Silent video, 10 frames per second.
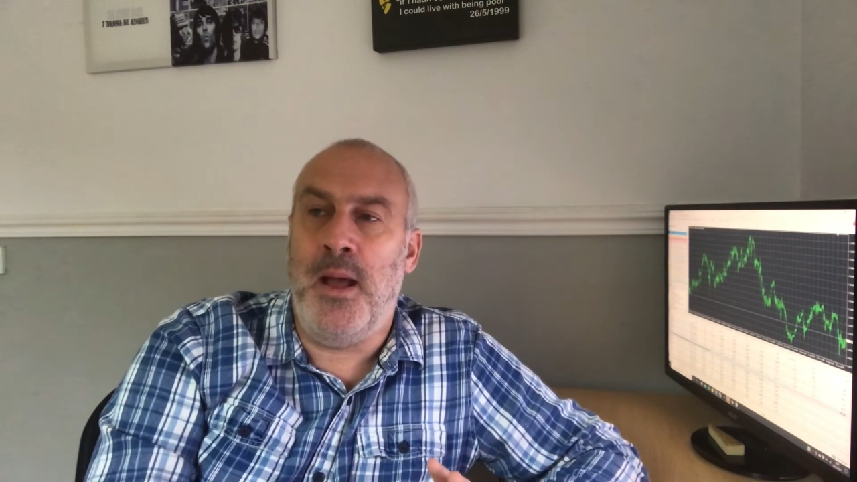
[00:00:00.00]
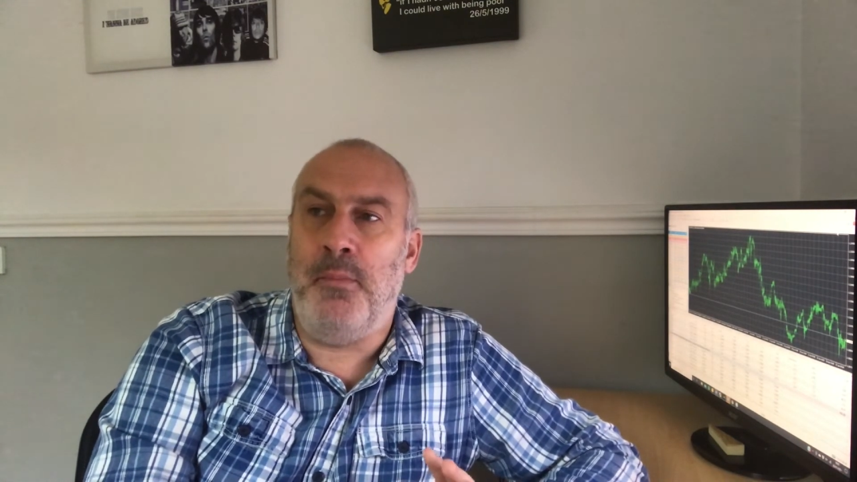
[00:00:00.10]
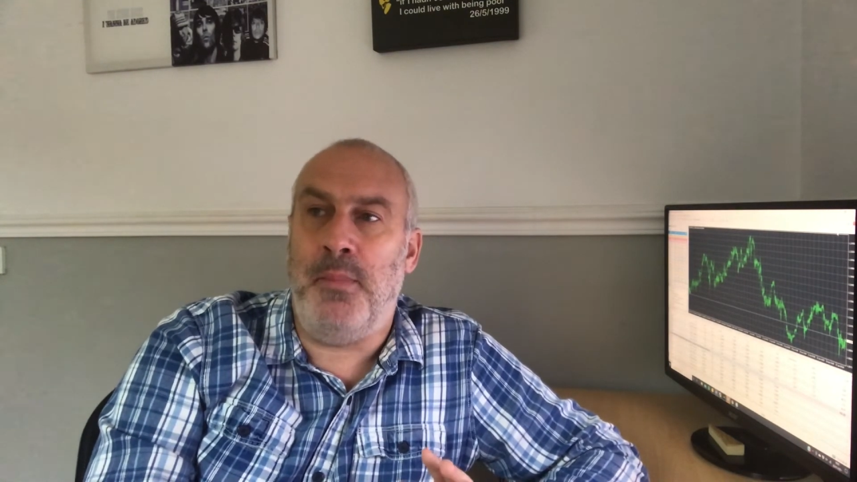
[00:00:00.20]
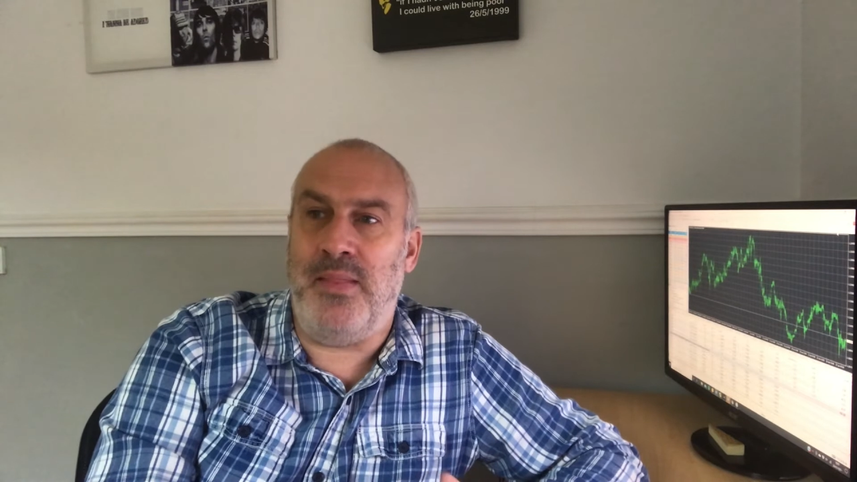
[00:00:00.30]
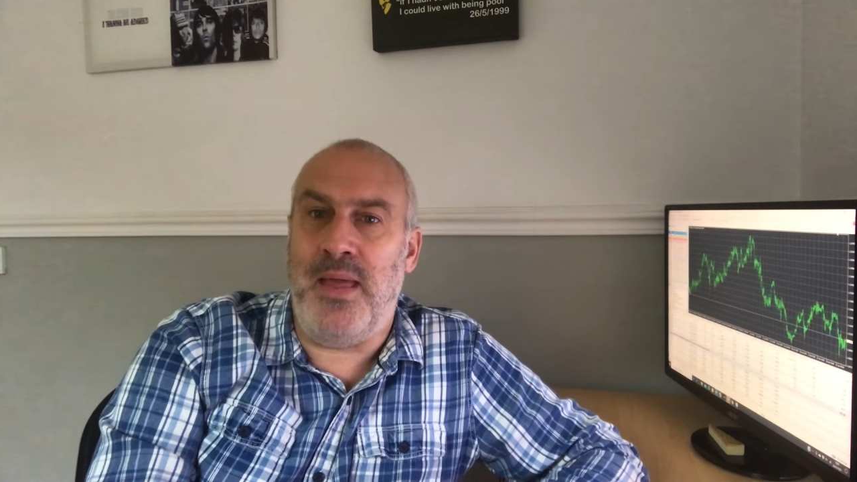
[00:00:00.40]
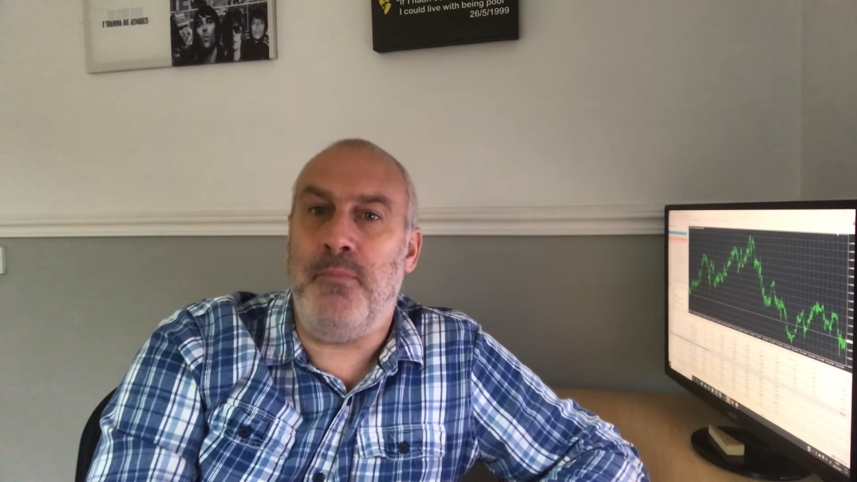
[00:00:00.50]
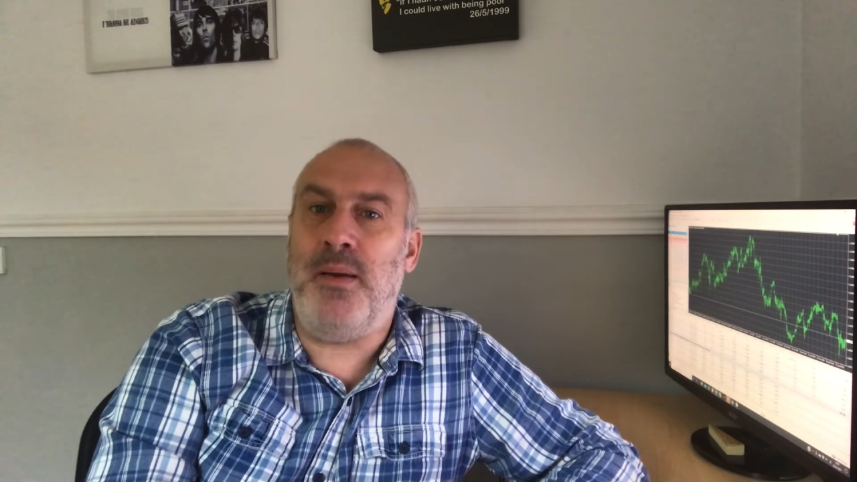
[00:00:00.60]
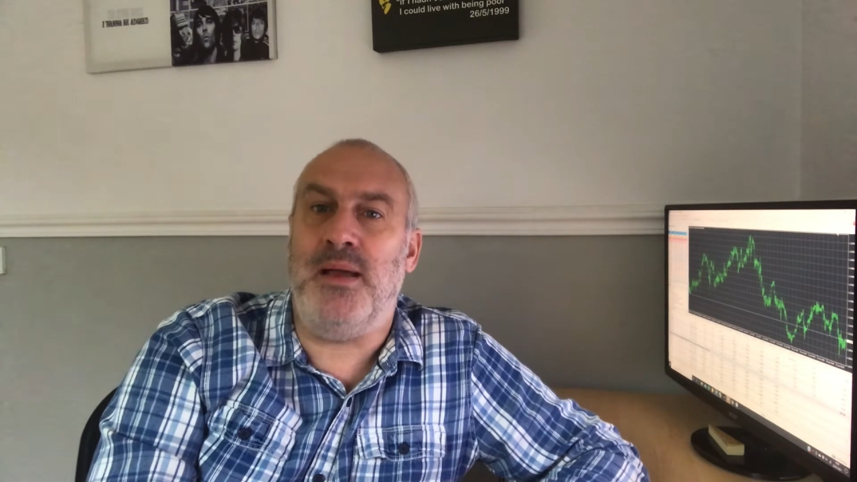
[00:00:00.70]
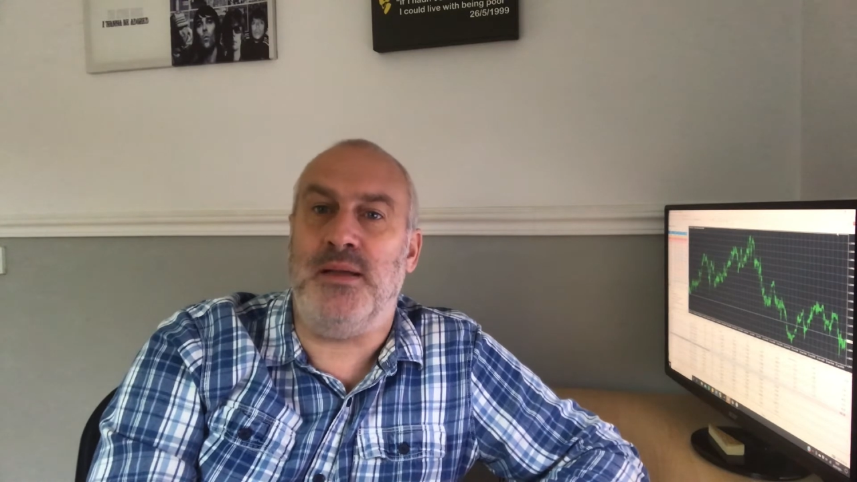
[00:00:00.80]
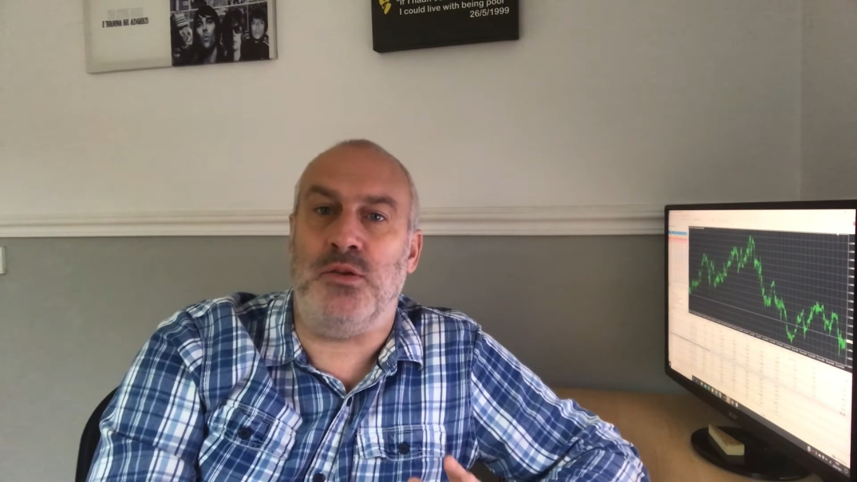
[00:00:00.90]
But them
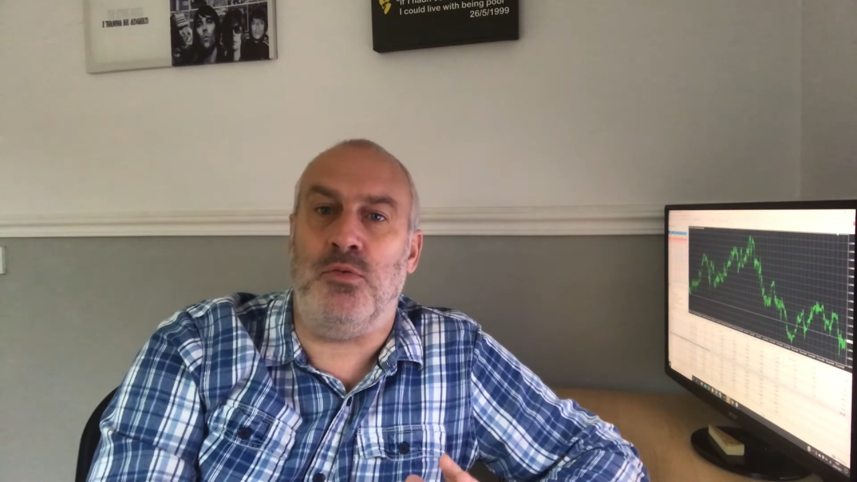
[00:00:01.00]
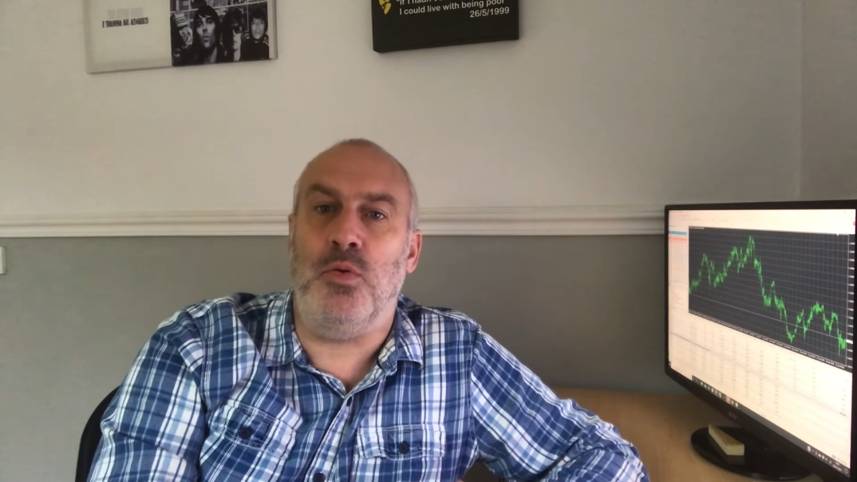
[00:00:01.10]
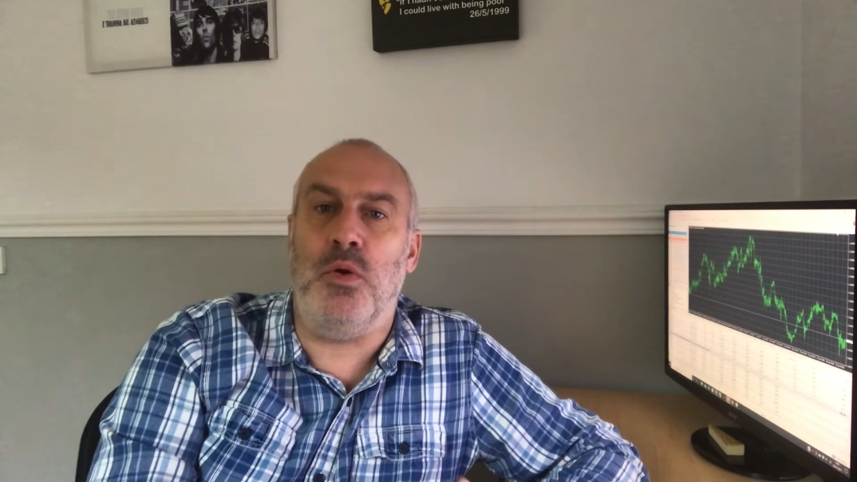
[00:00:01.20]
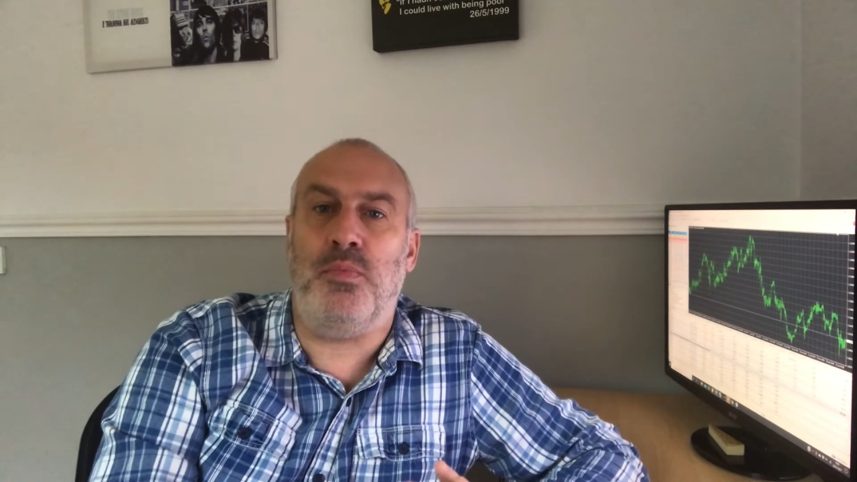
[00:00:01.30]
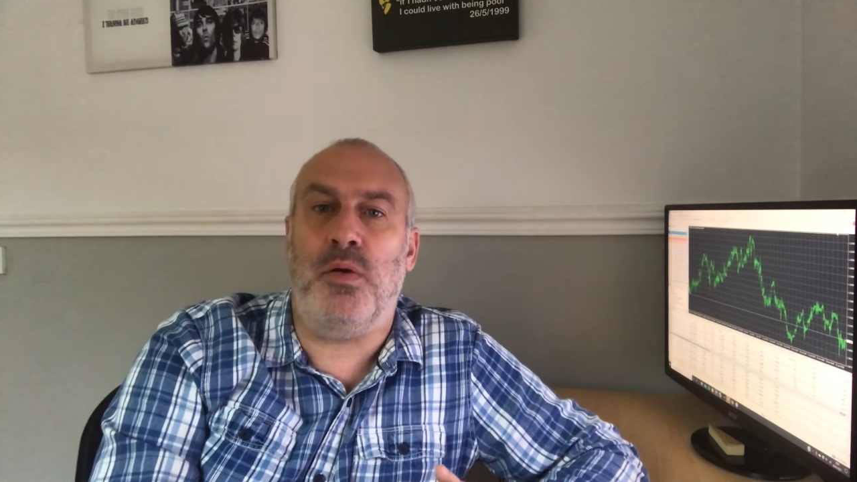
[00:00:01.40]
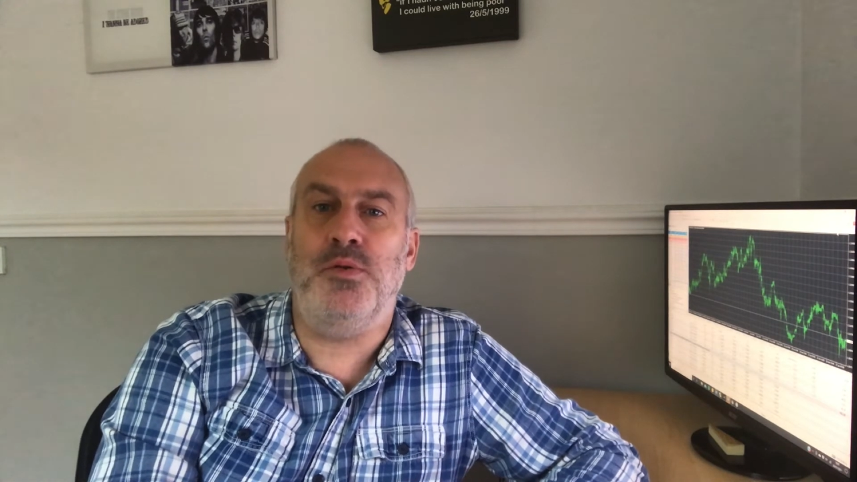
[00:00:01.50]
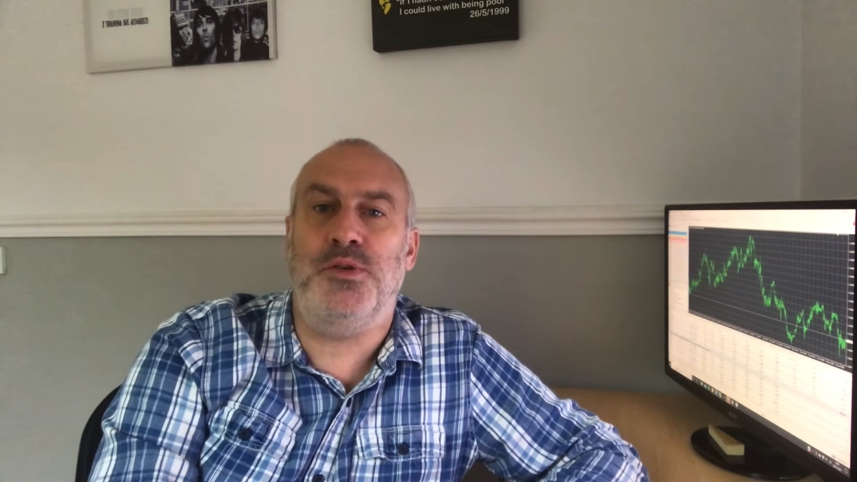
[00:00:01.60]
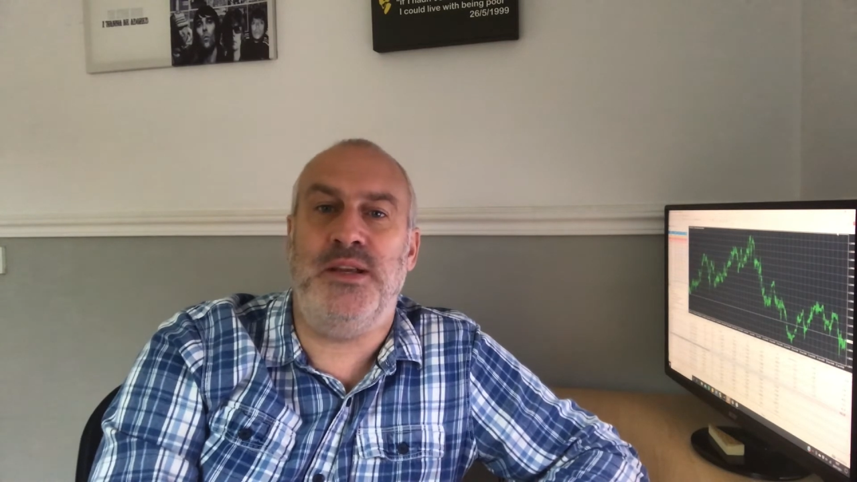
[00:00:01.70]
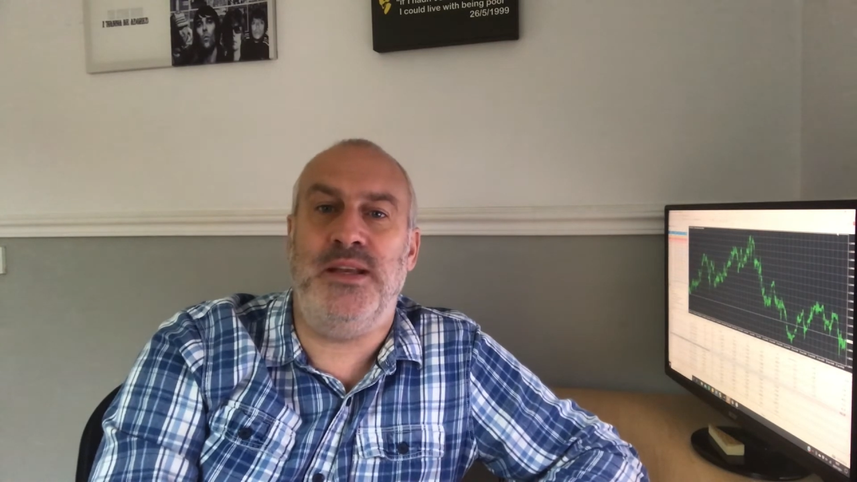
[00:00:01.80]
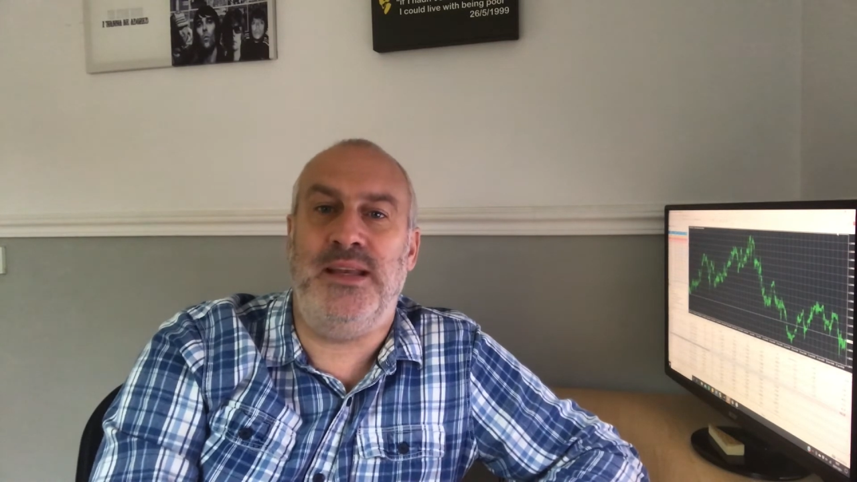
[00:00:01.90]
pairs are all
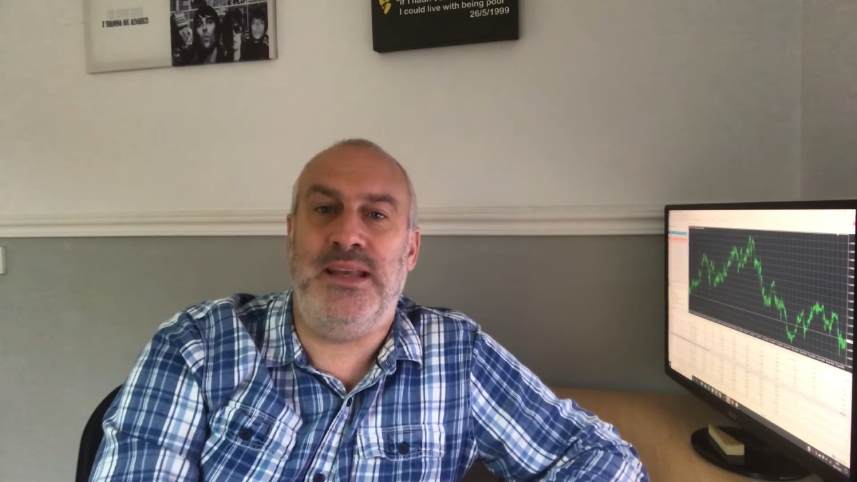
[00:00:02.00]
approaching